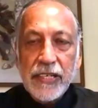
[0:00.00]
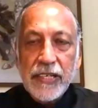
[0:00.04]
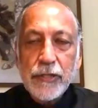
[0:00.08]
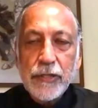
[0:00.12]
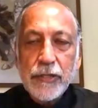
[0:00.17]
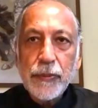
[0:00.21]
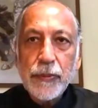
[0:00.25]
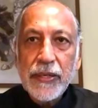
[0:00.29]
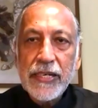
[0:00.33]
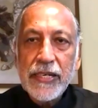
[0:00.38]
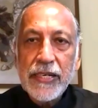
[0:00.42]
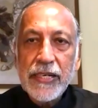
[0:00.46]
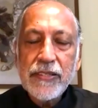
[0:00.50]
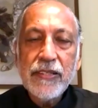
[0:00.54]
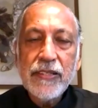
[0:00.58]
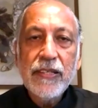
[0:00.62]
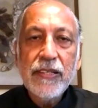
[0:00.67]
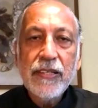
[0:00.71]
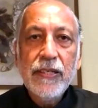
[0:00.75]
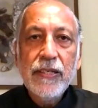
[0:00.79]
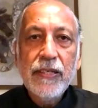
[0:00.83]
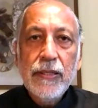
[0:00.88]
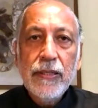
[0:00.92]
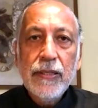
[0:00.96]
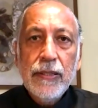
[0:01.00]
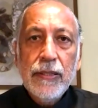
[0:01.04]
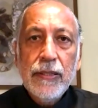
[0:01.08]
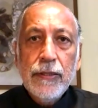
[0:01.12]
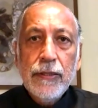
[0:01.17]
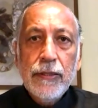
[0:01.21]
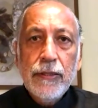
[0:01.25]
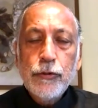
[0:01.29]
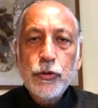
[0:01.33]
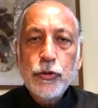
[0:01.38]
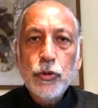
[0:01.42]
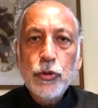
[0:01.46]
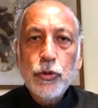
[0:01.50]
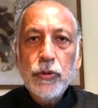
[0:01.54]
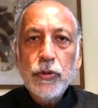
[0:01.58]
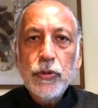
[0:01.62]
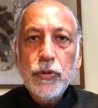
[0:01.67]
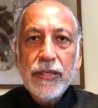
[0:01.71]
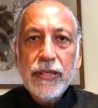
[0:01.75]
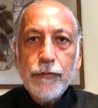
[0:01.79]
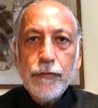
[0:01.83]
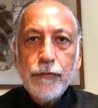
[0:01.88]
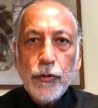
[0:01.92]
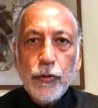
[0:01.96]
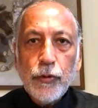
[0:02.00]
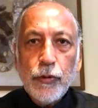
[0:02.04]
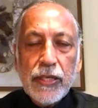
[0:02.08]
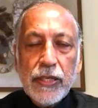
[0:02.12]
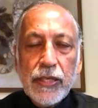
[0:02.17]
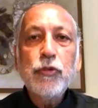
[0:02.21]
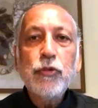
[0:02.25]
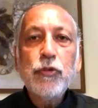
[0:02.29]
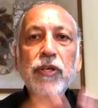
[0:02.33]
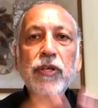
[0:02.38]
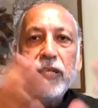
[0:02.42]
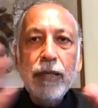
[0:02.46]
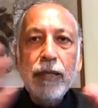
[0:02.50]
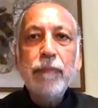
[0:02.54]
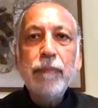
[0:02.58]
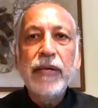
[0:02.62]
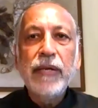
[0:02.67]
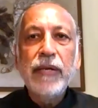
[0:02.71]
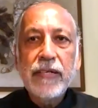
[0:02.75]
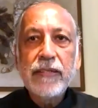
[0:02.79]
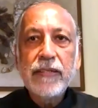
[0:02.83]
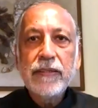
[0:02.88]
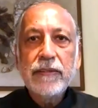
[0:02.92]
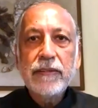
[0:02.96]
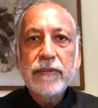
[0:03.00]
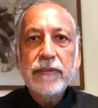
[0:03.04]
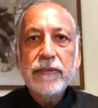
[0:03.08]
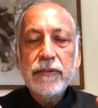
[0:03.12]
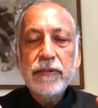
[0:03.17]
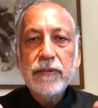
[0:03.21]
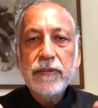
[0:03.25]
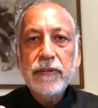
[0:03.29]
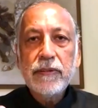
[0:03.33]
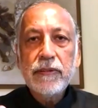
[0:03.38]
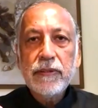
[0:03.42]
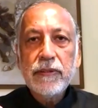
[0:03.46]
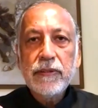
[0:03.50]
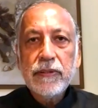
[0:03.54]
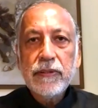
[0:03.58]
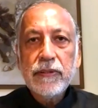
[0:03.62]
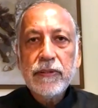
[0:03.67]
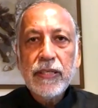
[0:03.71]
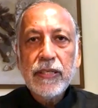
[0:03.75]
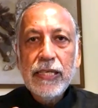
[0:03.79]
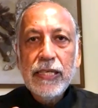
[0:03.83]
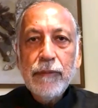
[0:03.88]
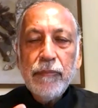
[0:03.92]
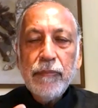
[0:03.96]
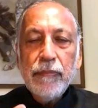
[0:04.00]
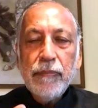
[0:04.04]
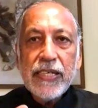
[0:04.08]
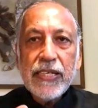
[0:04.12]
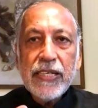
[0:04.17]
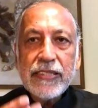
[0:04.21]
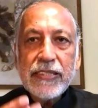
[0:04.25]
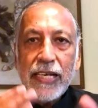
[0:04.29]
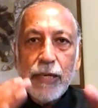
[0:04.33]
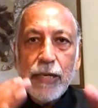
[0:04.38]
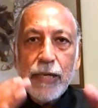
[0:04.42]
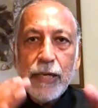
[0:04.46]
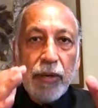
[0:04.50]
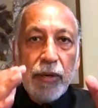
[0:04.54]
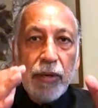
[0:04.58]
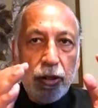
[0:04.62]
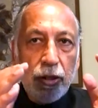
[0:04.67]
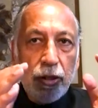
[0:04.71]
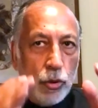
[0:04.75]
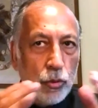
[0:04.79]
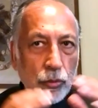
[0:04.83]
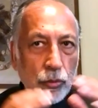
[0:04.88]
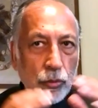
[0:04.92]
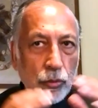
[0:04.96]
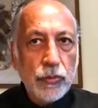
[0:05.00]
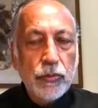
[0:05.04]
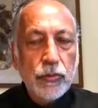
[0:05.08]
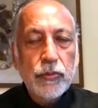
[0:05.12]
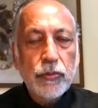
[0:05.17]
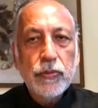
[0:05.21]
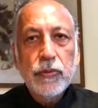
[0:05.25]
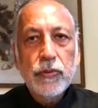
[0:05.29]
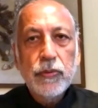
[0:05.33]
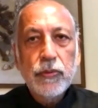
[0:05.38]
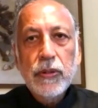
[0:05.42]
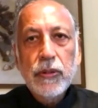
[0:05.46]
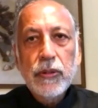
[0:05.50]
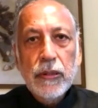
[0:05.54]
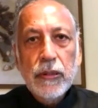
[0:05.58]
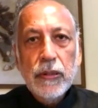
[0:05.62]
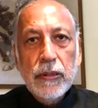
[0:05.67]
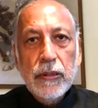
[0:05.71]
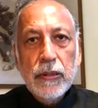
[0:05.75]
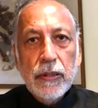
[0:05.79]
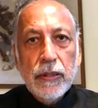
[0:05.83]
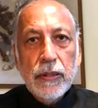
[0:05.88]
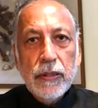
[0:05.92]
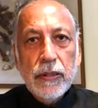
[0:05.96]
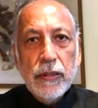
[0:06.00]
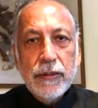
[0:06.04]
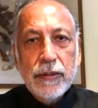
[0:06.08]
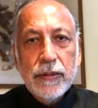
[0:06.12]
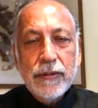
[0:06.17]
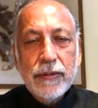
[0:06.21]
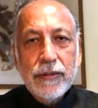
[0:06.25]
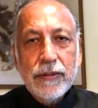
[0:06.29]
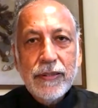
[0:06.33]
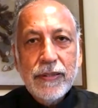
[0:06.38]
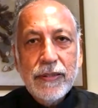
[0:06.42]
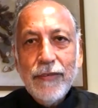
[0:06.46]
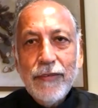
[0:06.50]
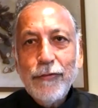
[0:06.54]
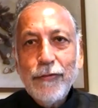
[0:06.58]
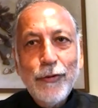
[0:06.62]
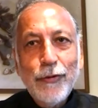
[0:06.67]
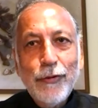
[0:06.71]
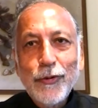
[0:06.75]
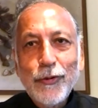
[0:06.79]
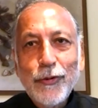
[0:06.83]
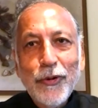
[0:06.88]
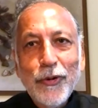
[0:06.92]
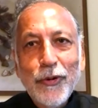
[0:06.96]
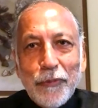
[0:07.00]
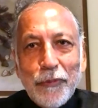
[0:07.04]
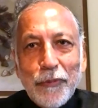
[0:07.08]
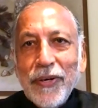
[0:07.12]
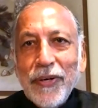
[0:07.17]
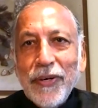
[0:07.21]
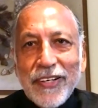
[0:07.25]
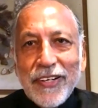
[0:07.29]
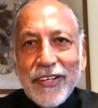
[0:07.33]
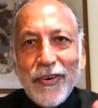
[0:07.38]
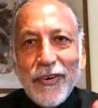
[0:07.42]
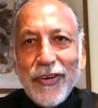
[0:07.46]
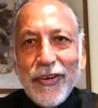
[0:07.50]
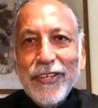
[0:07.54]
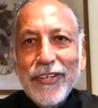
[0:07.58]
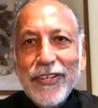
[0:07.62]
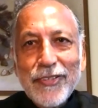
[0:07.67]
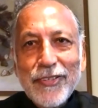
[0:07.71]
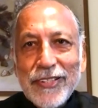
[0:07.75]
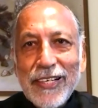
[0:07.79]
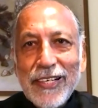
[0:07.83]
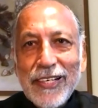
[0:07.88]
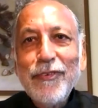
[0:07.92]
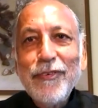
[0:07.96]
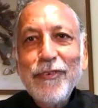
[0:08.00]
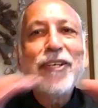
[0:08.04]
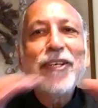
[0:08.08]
inspiration, mm-hmm. so therefore there's no limit. The limit is set by you. If you don't work on yourself, you